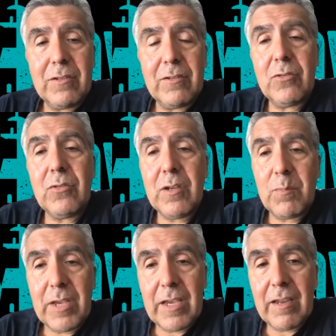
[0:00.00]
do
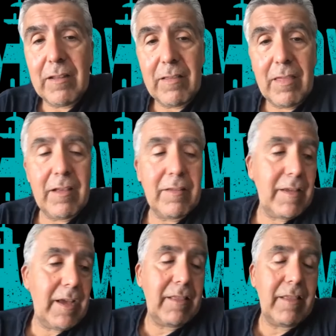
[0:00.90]
compete in things
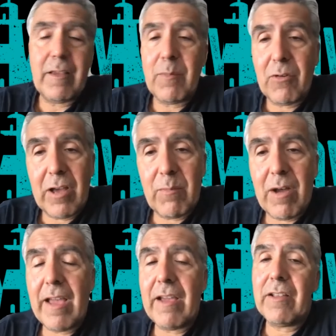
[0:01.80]
like the Tiburon
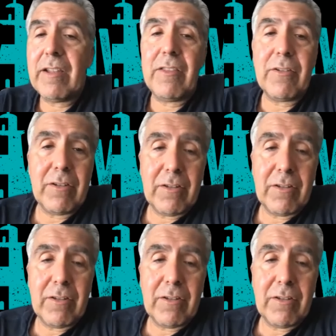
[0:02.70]
Mile and other,